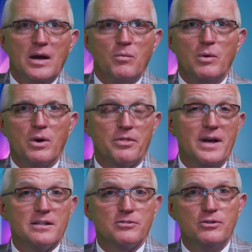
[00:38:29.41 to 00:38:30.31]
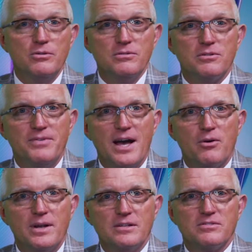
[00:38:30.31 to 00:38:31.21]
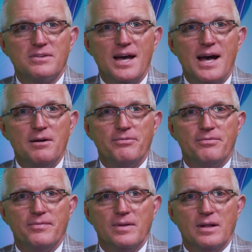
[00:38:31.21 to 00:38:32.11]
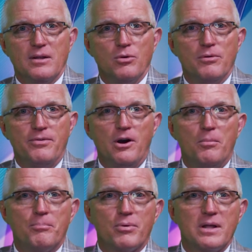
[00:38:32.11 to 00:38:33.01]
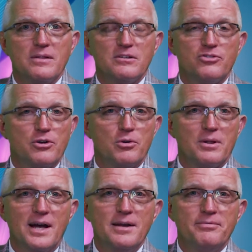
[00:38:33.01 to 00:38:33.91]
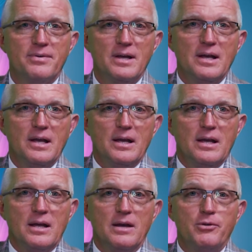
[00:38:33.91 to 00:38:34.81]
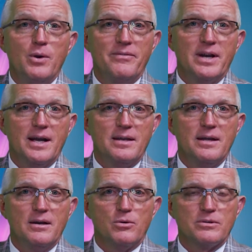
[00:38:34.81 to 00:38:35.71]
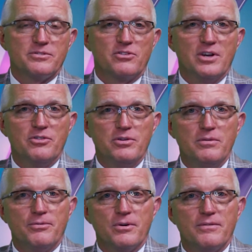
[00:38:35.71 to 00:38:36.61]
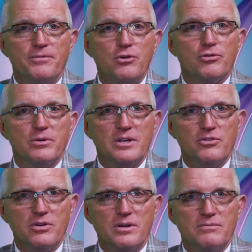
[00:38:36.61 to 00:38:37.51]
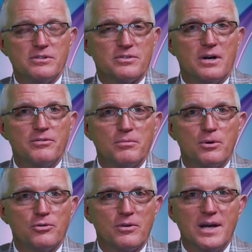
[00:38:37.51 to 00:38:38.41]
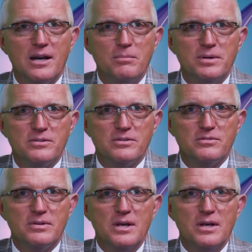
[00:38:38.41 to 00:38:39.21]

We want to thank the students, faculty, and staff who have helped bring this show to life. If you have an idea or a suggestion for a future edition of Discover Mercer County Business,